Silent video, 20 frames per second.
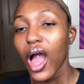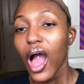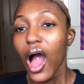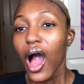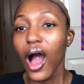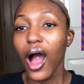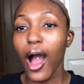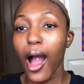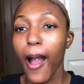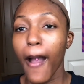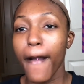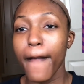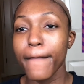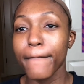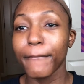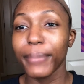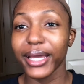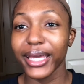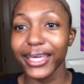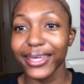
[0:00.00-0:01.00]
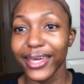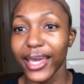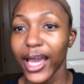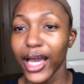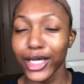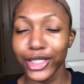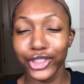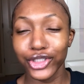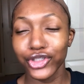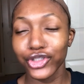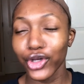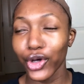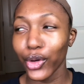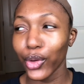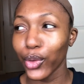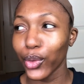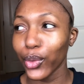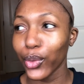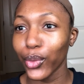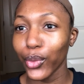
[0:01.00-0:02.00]
But yeah,
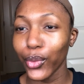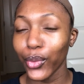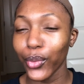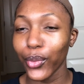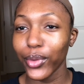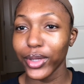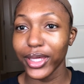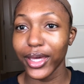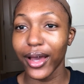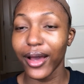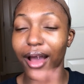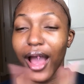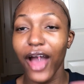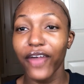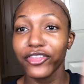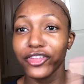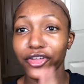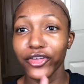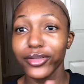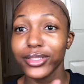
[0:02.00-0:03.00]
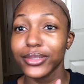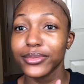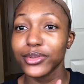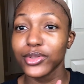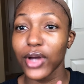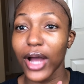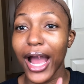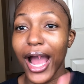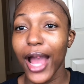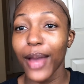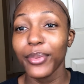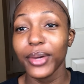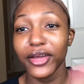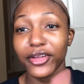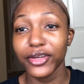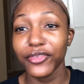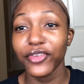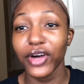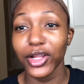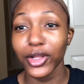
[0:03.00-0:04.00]
so yeah, after you subscribe
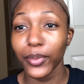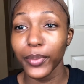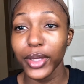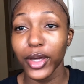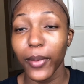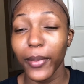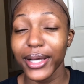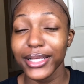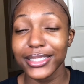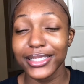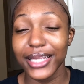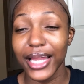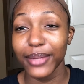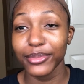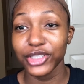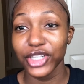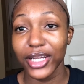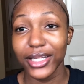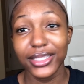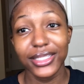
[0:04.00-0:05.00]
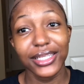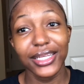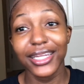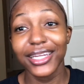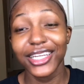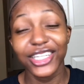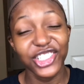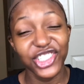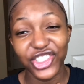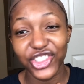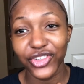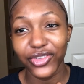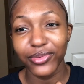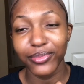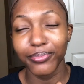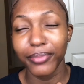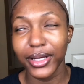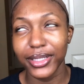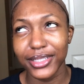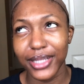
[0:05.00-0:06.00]
and follow me on my Snapchats and
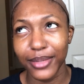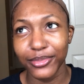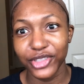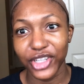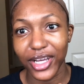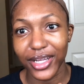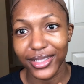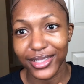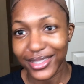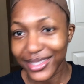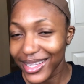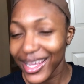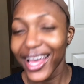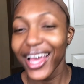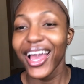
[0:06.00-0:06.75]
my Snapchats,